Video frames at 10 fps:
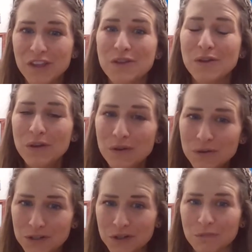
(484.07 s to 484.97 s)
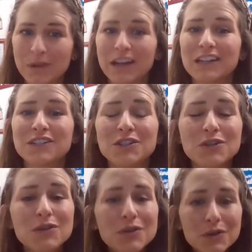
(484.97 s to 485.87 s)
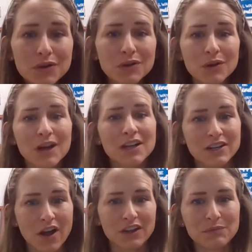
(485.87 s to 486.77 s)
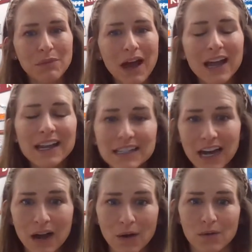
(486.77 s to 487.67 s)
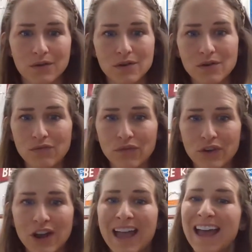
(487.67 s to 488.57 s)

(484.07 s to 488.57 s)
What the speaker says: You do, because you knocked my tower over.